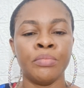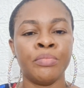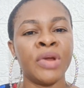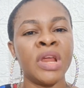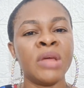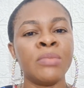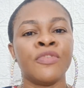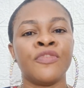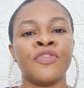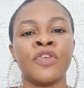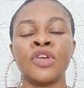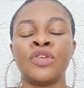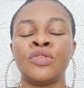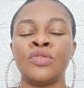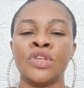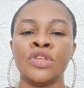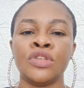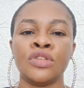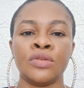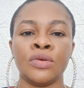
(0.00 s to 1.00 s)
Pray before
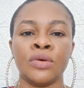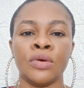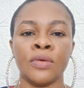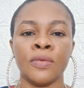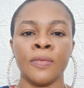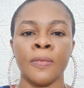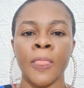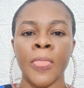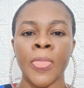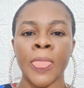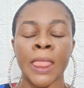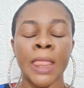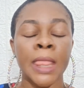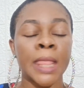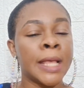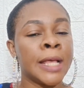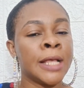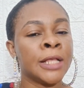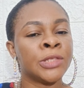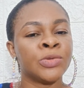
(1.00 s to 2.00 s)
doing so.
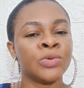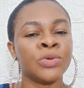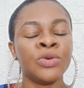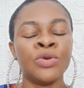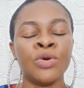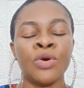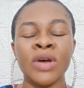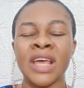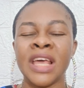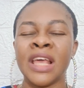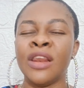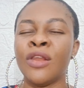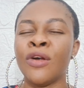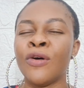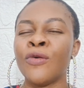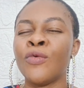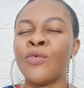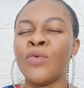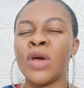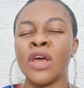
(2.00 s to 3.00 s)
It will go a
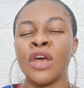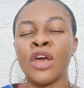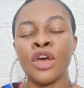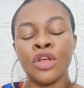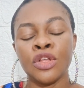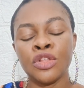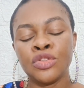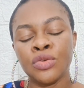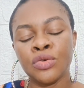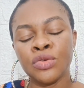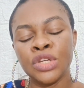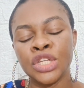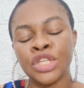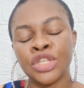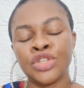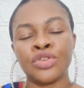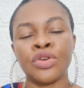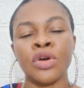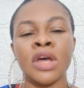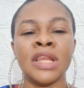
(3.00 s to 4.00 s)
long way to
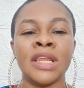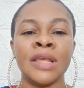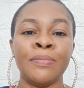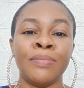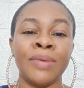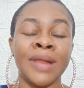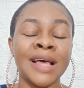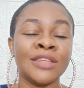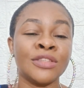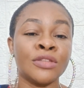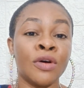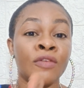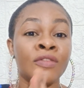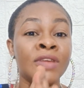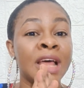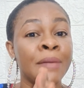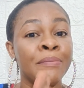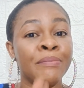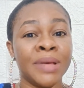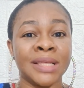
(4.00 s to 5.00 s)
destroy the plans
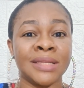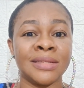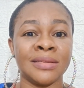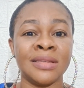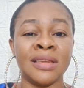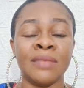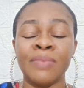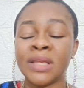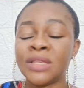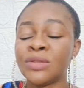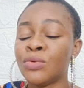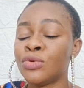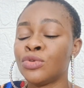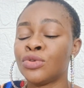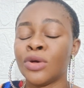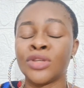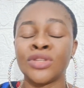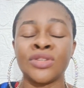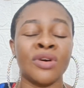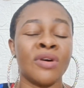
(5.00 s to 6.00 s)
of that person. The person will
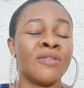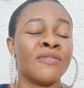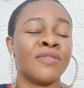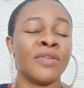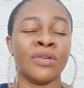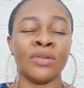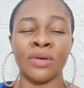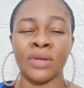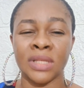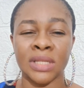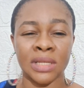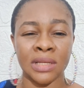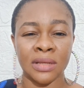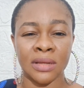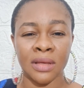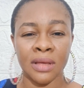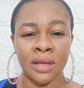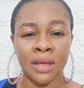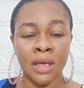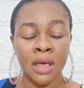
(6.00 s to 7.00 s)
just come for nothing.
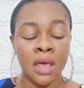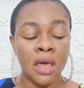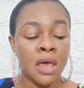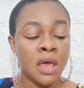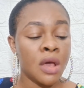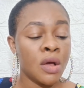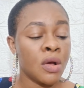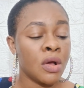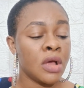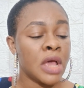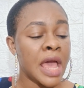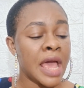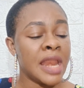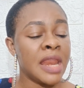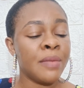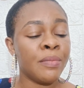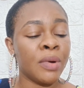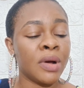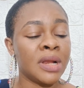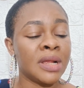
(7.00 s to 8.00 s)

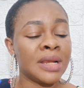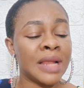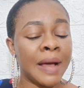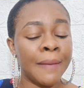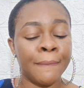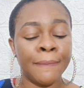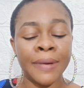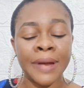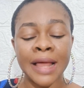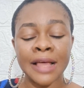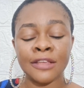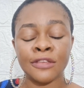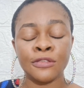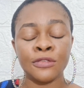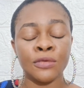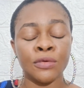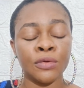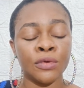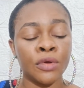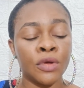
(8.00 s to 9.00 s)
Anybody that plans
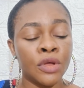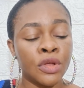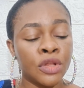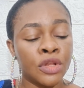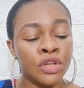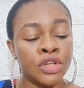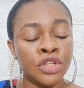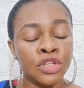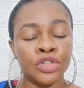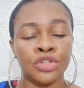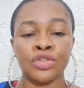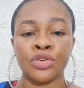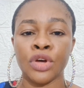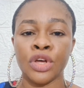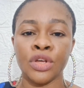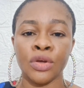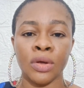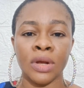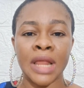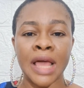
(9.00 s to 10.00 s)
to
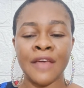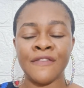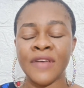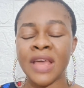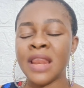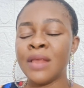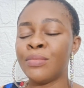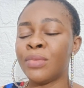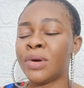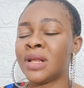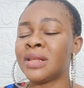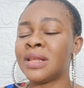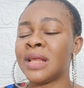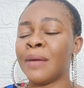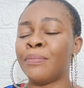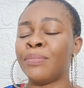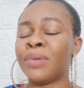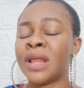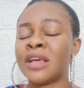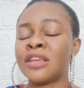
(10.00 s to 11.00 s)
destroy your life, anybody
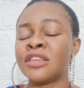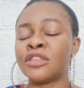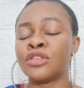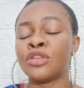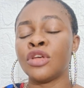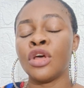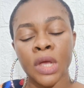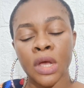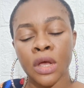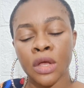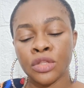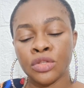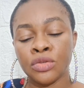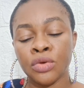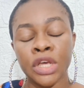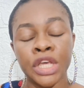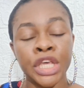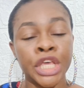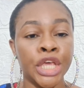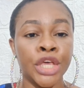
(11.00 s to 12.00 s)
that plans
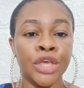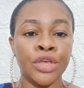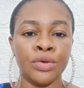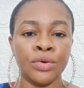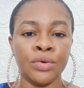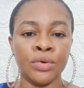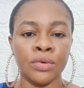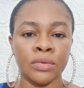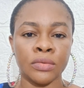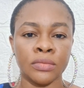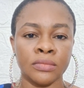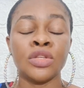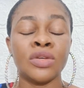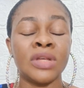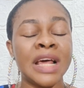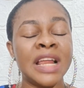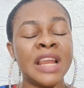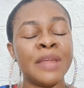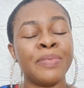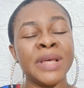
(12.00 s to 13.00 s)
to kill you
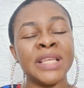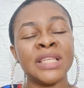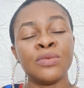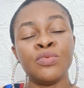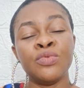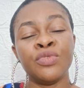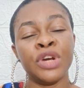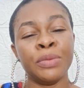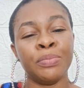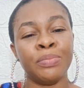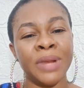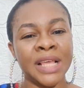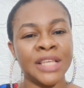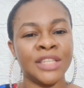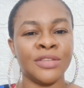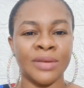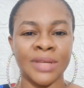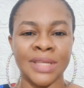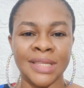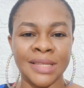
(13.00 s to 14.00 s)
so that the person will
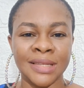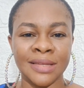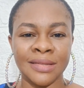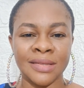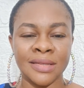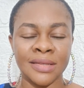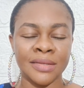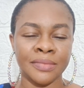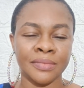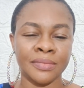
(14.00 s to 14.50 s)
replace your seat,